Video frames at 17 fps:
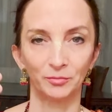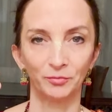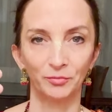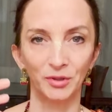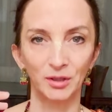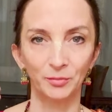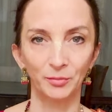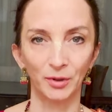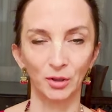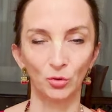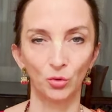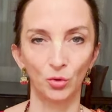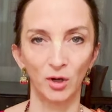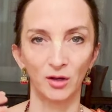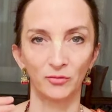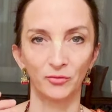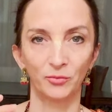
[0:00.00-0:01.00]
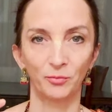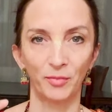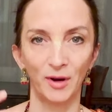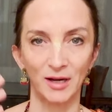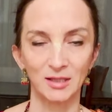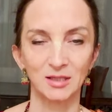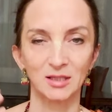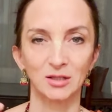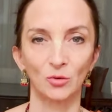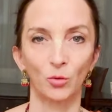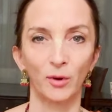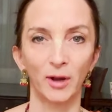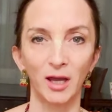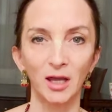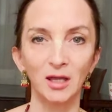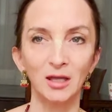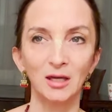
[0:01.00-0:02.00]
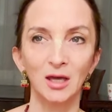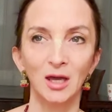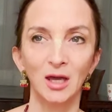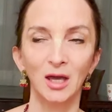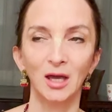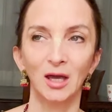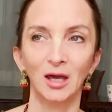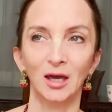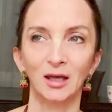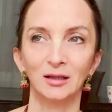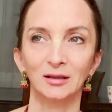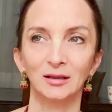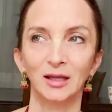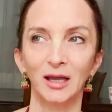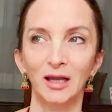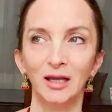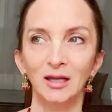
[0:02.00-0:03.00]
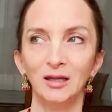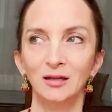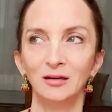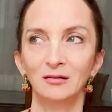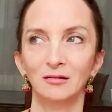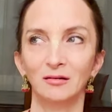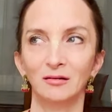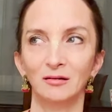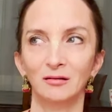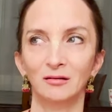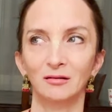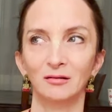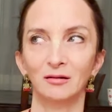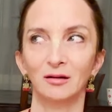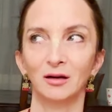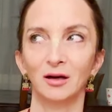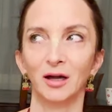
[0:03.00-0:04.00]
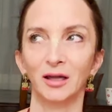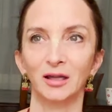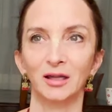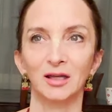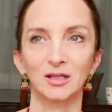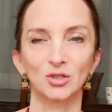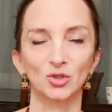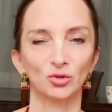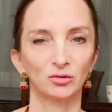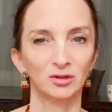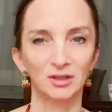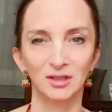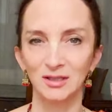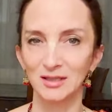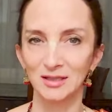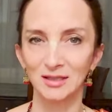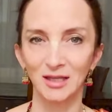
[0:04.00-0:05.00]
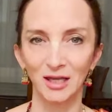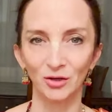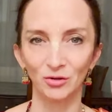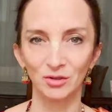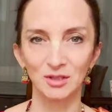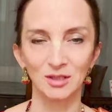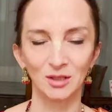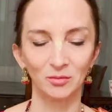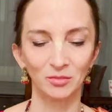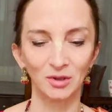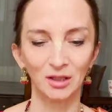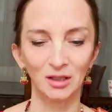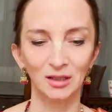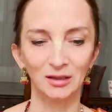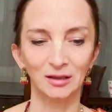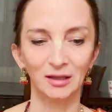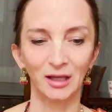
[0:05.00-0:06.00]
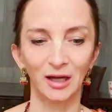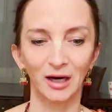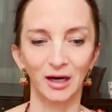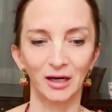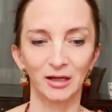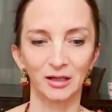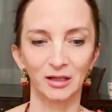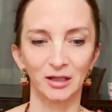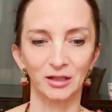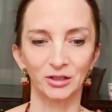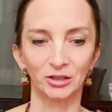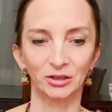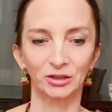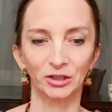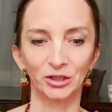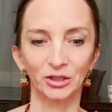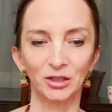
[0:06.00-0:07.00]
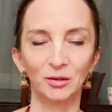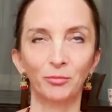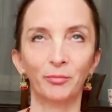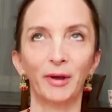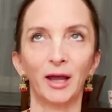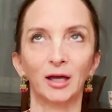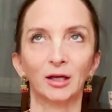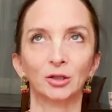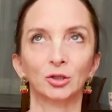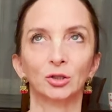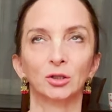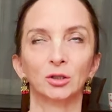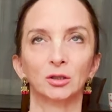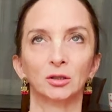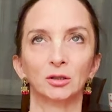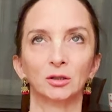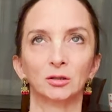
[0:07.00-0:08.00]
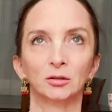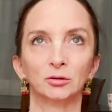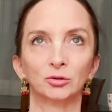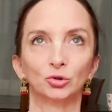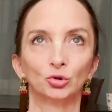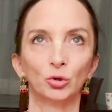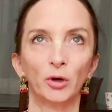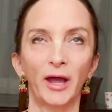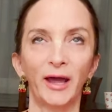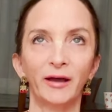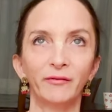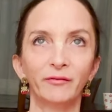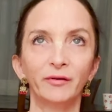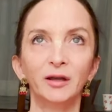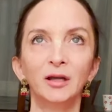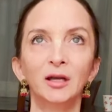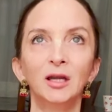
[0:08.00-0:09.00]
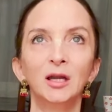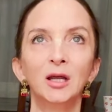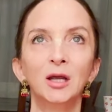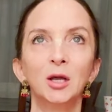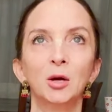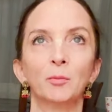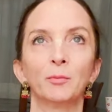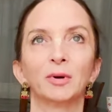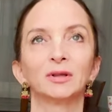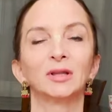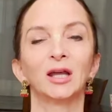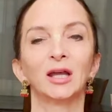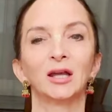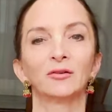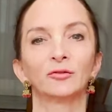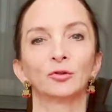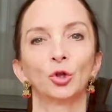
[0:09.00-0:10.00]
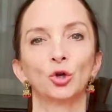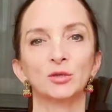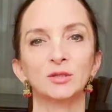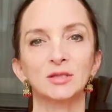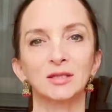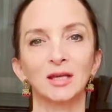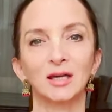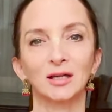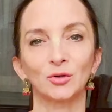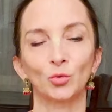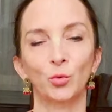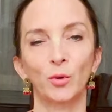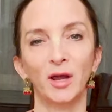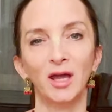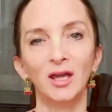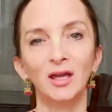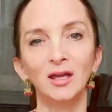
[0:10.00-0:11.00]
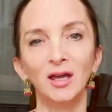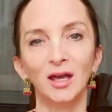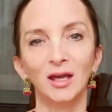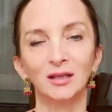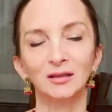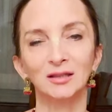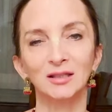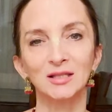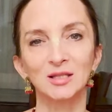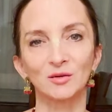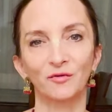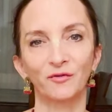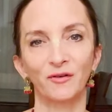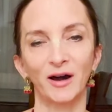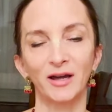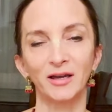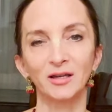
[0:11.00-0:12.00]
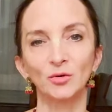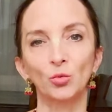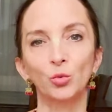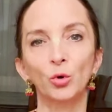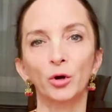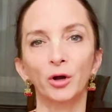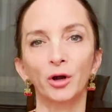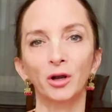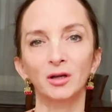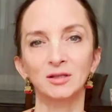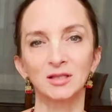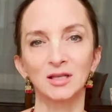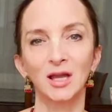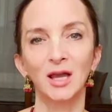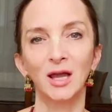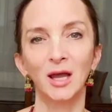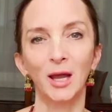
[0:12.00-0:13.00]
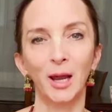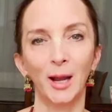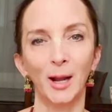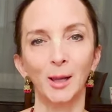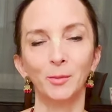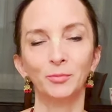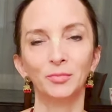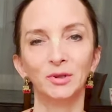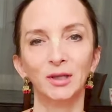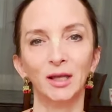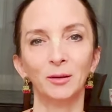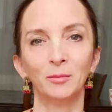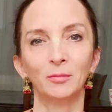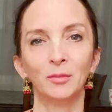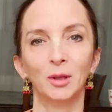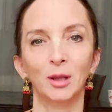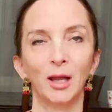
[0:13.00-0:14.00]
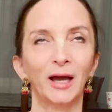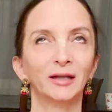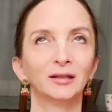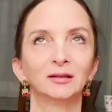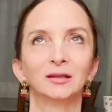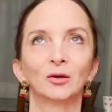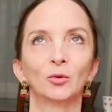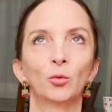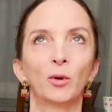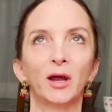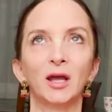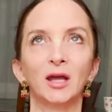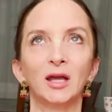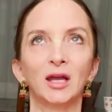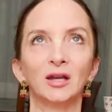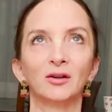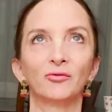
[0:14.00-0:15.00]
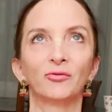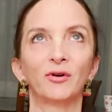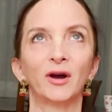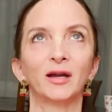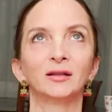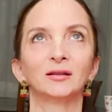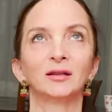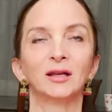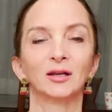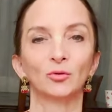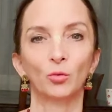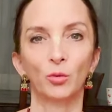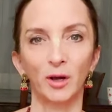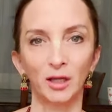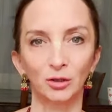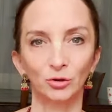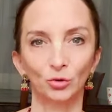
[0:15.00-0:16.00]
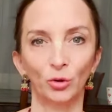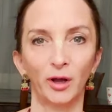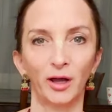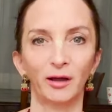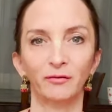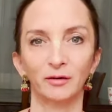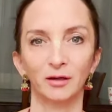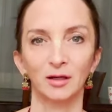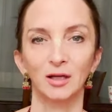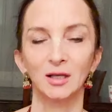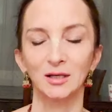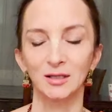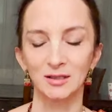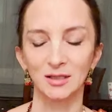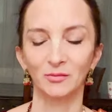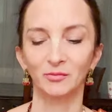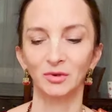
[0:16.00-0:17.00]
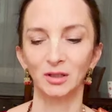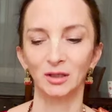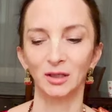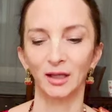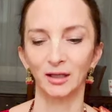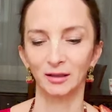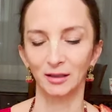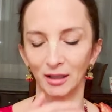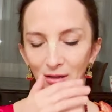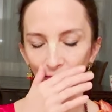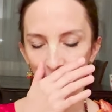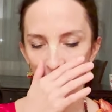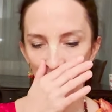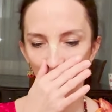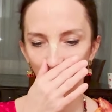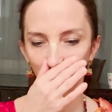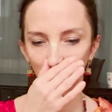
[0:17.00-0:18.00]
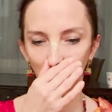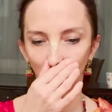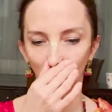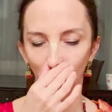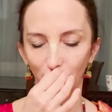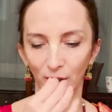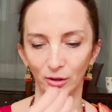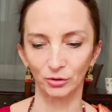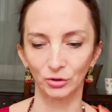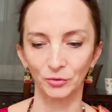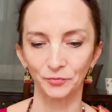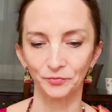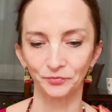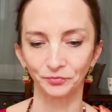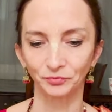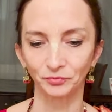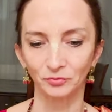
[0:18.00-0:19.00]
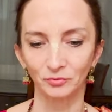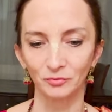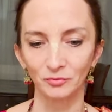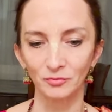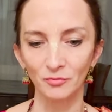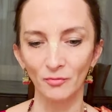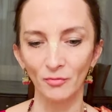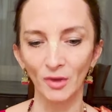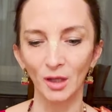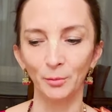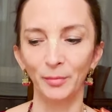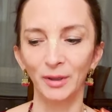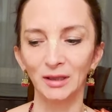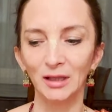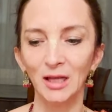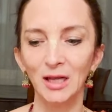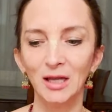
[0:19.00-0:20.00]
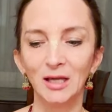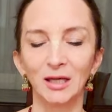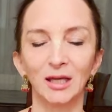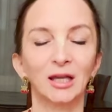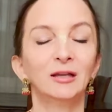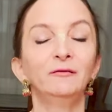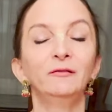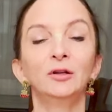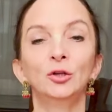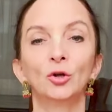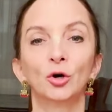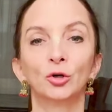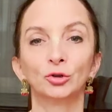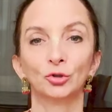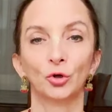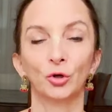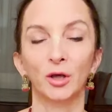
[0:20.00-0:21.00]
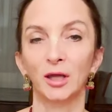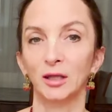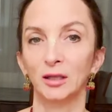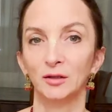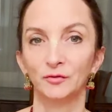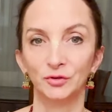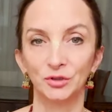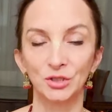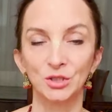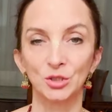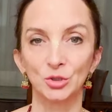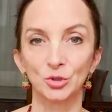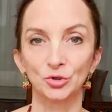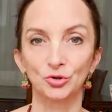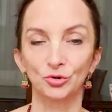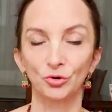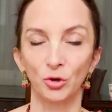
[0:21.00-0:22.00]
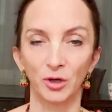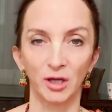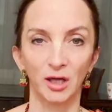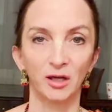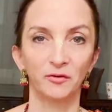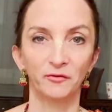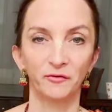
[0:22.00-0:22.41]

people who have passed away and then I guess on this day or something, they are returning back uh, to heaven, but they have lost their way and these fireworks help them light the way and find their way to heaven. Something like that was the video about. But can we not, okay, if this is true, okay,